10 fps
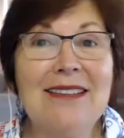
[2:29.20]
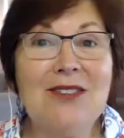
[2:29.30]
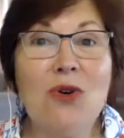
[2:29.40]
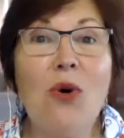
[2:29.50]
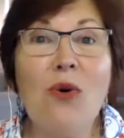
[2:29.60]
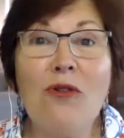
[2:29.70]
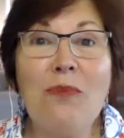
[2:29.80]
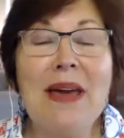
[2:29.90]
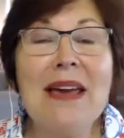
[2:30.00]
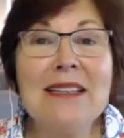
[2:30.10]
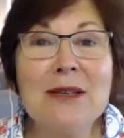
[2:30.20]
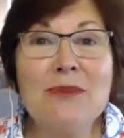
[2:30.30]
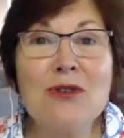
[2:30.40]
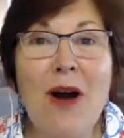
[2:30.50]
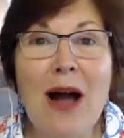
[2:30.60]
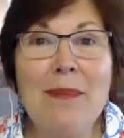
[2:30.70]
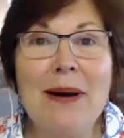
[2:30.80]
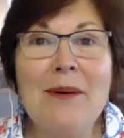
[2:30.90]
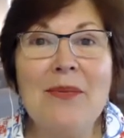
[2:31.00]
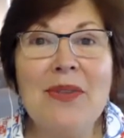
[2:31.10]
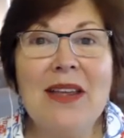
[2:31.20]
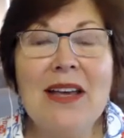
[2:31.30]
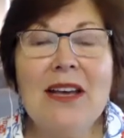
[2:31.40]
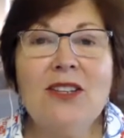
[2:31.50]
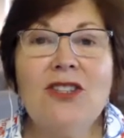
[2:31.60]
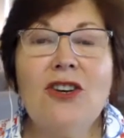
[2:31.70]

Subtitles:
door of being a subscriber. So